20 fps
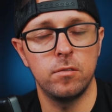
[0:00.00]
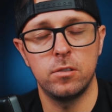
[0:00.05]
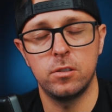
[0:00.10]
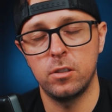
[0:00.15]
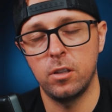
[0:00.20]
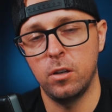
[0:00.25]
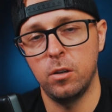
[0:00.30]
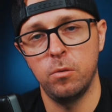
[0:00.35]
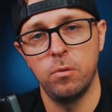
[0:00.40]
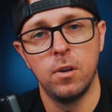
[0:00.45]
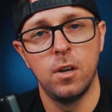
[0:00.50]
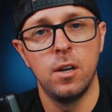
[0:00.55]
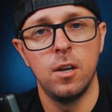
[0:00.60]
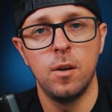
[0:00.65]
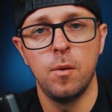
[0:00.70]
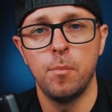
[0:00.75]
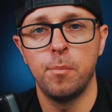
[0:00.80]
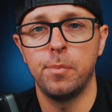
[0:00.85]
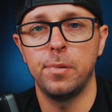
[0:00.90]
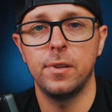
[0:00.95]
So
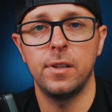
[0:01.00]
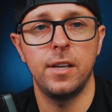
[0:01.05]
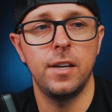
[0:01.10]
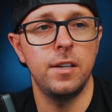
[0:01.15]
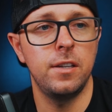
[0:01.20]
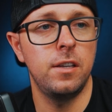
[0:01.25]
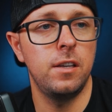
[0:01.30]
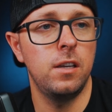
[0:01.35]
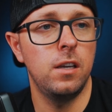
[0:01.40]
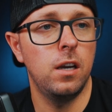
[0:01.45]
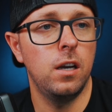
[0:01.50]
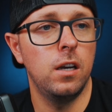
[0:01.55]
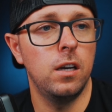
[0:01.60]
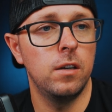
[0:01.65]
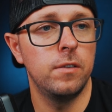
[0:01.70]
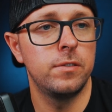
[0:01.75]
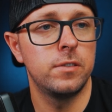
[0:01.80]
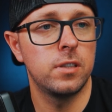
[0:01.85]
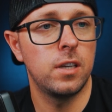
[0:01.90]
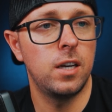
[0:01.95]
plenty of
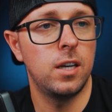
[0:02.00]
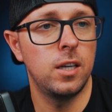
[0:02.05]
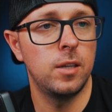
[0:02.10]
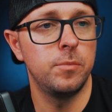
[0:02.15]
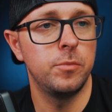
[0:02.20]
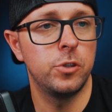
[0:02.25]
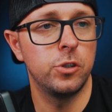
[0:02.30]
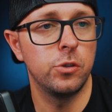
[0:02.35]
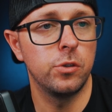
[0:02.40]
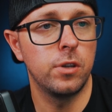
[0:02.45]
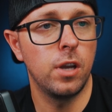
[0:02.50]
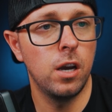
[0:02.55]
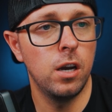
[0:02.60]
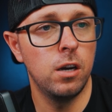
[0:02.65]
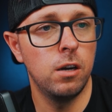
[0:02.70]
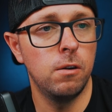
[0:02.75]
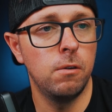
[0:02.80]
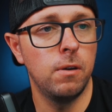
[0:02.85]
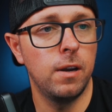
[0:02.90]
time to go.